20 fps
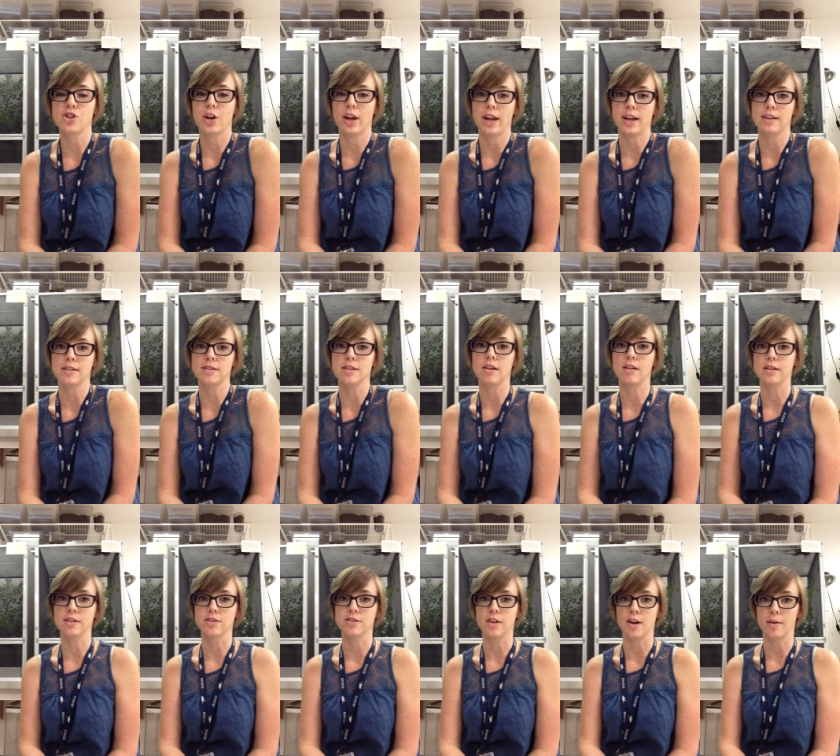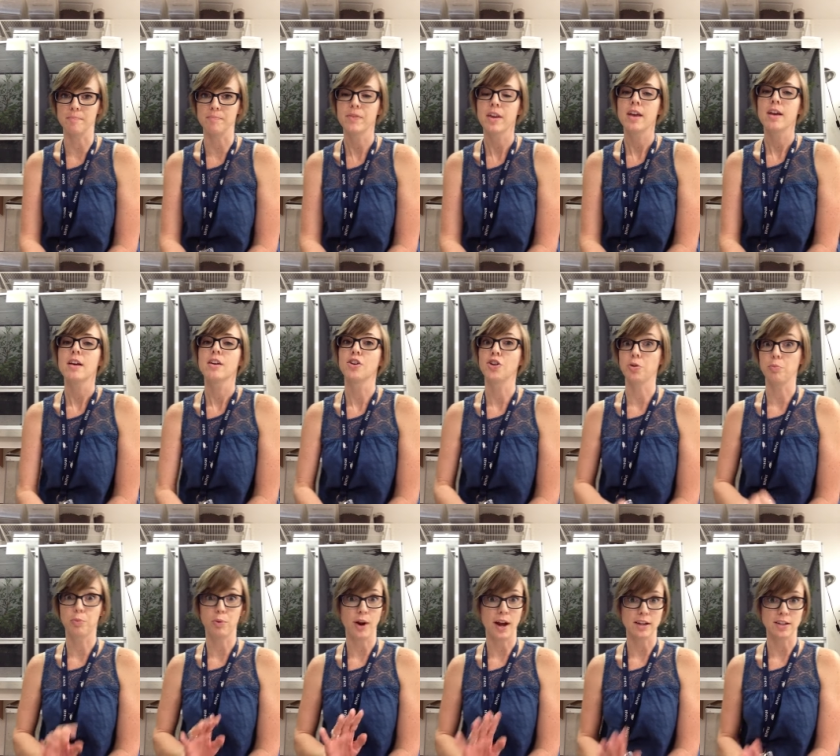your hands on some
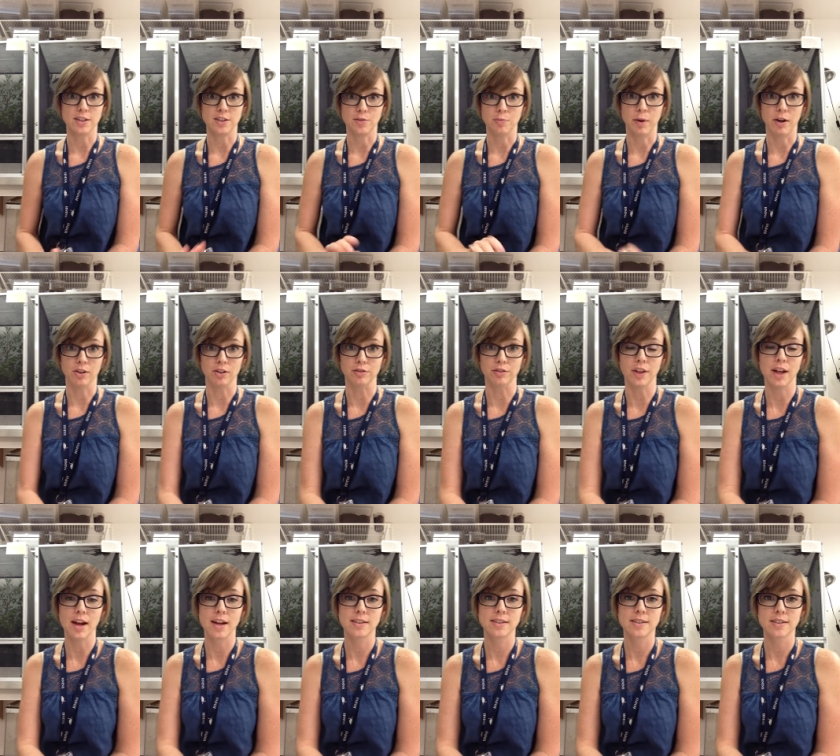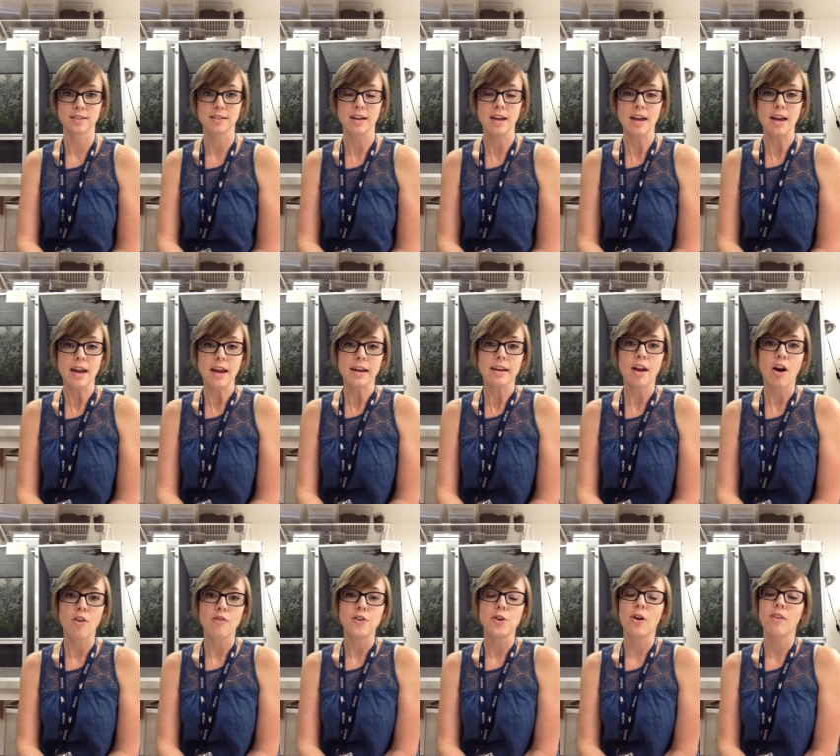good practice butterflies.
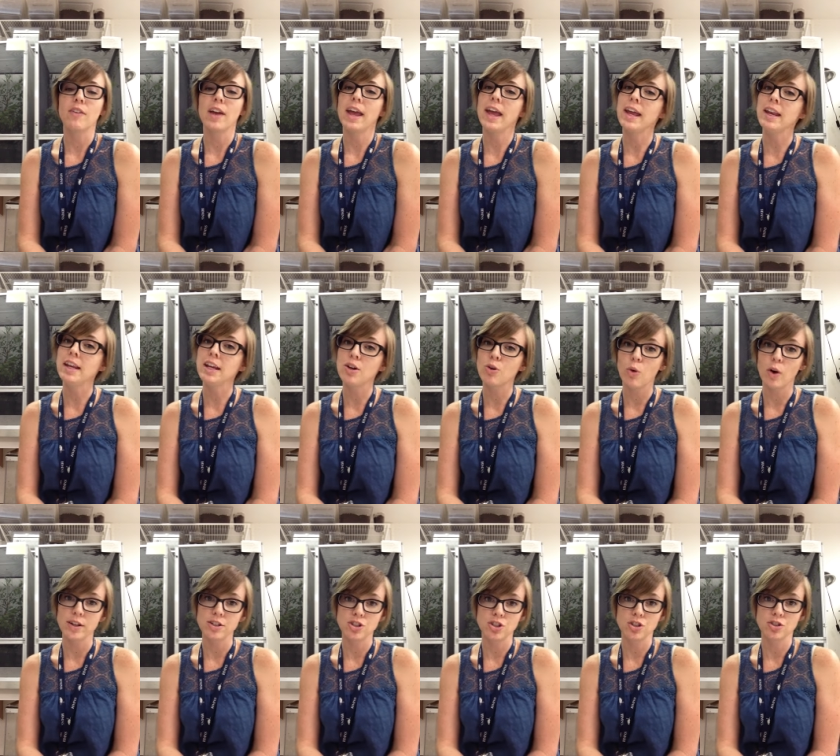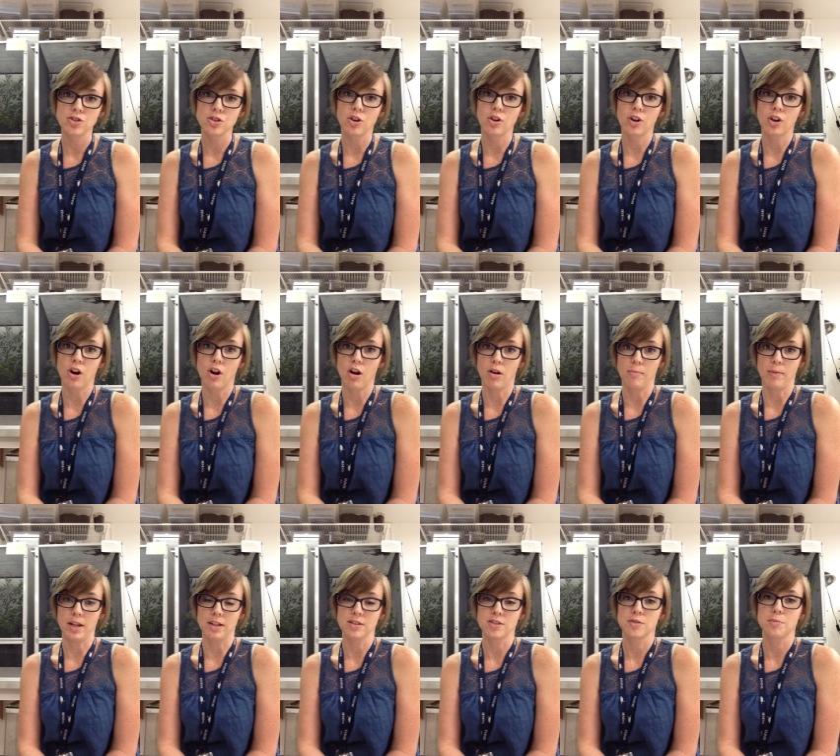Now, if you have any questions or
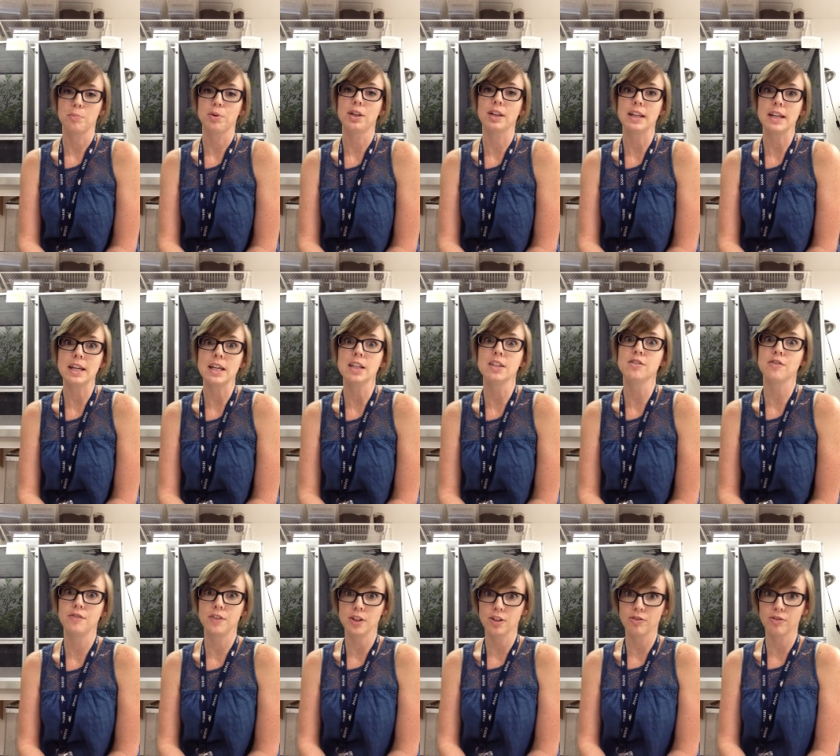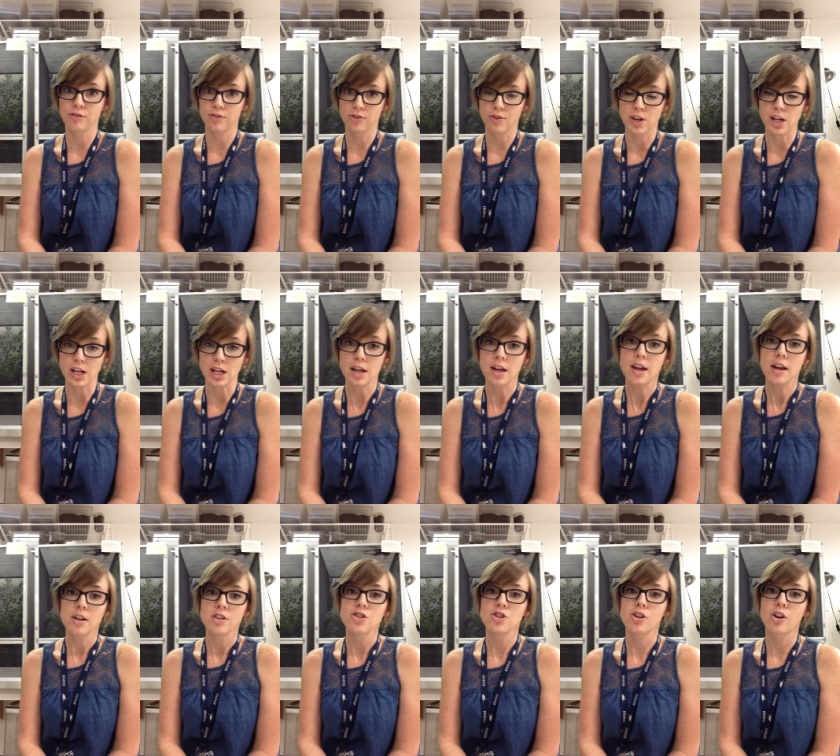comments, please feel free
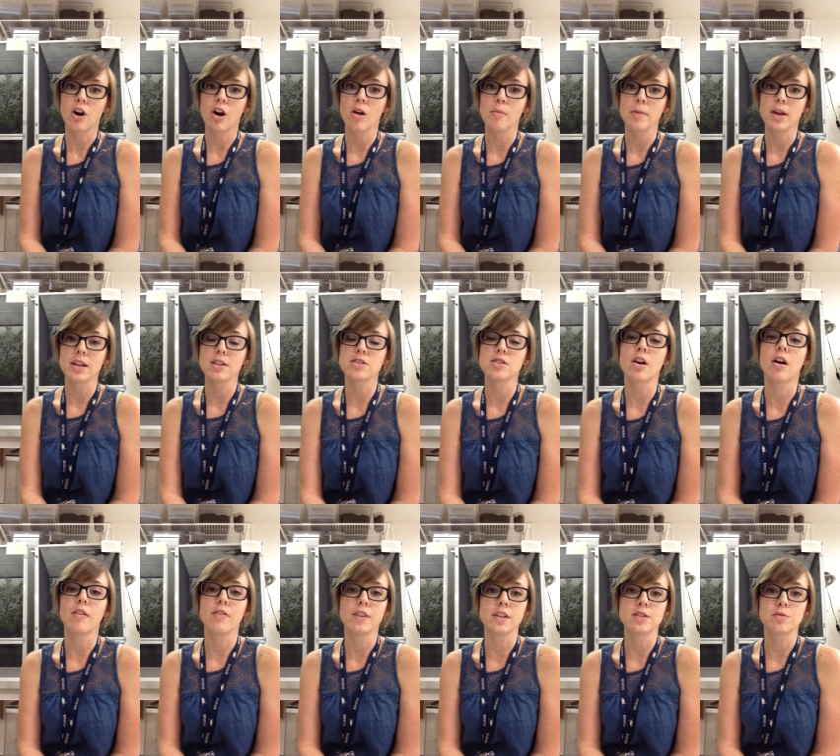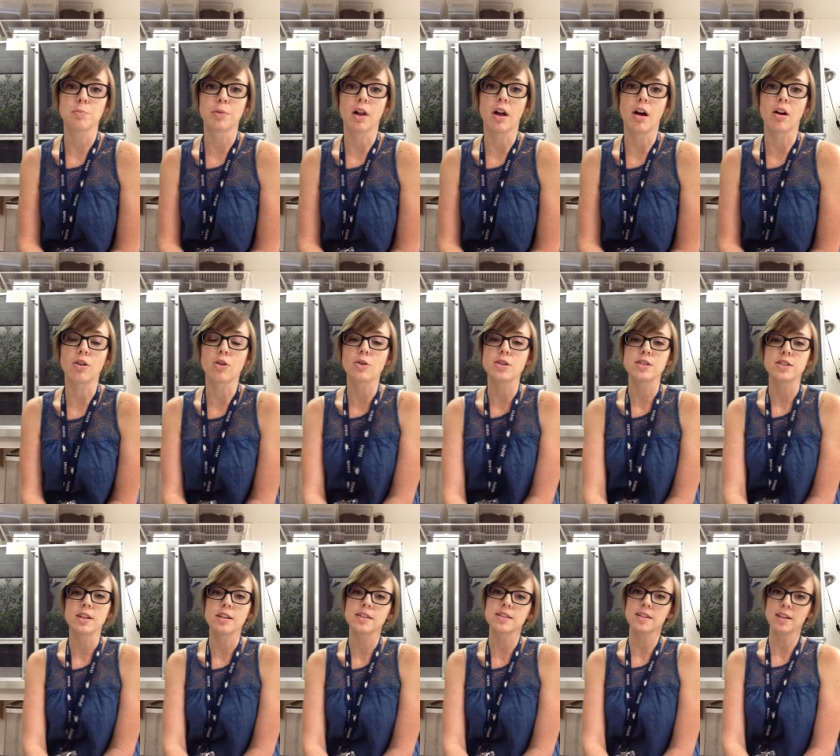to comment on this blog or
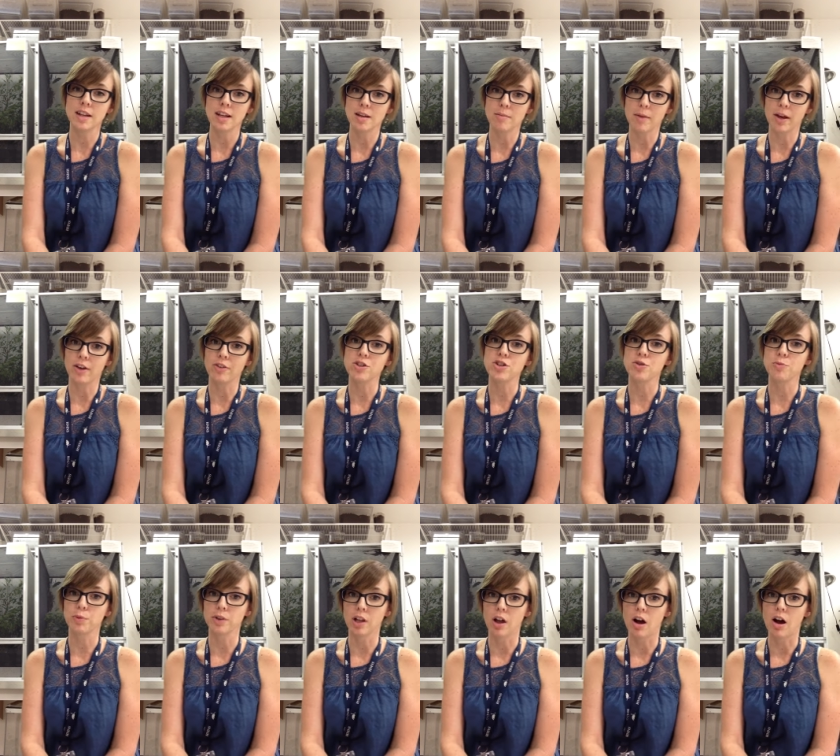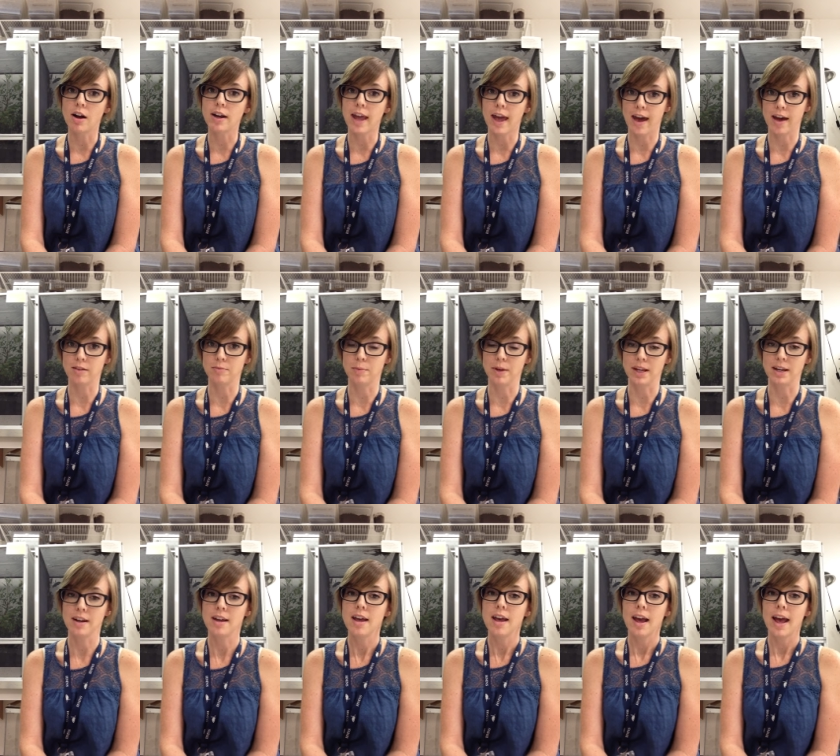send us an email to
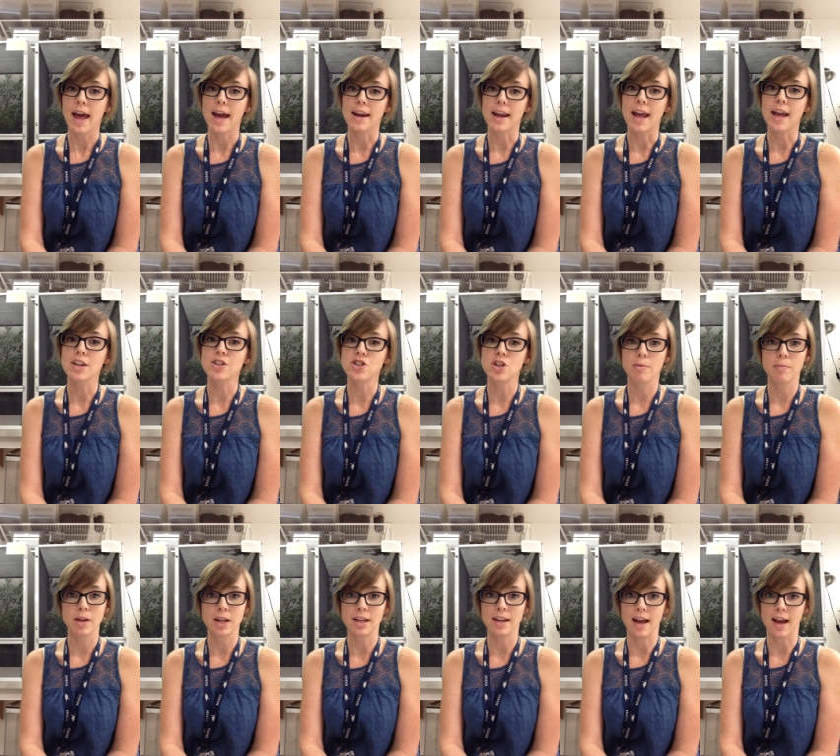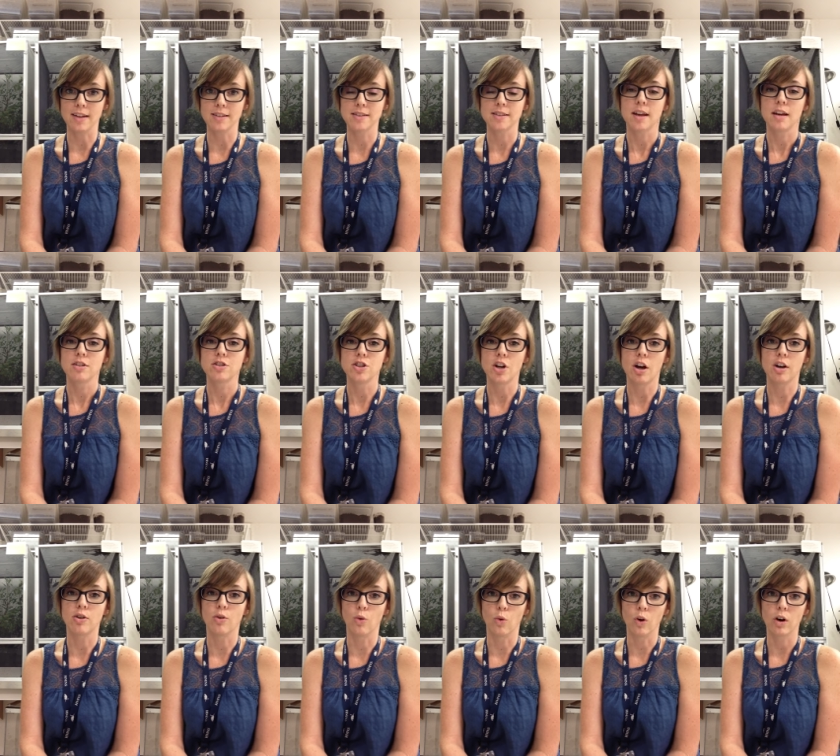blogadmin at
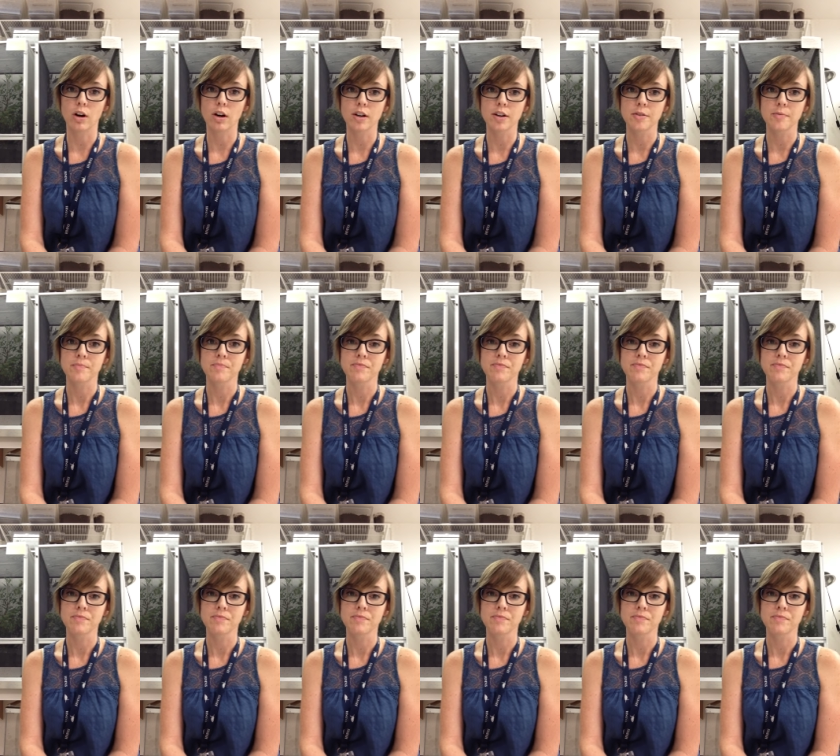hmns.org.